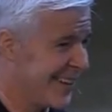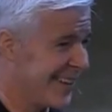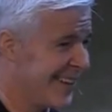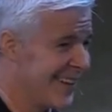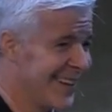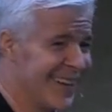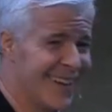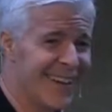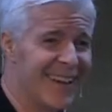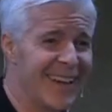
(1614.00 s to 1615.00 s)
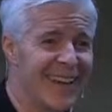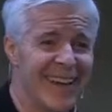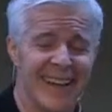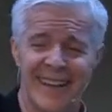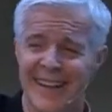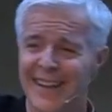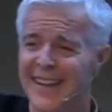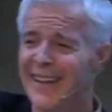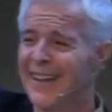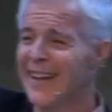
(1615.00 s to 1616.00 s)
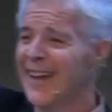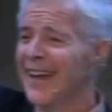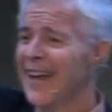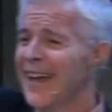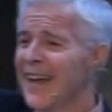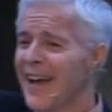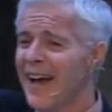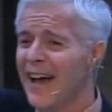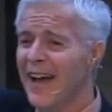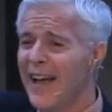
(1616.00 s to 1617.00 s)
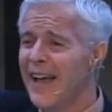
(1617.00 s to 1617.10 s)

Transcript: No one is speaking in this clip.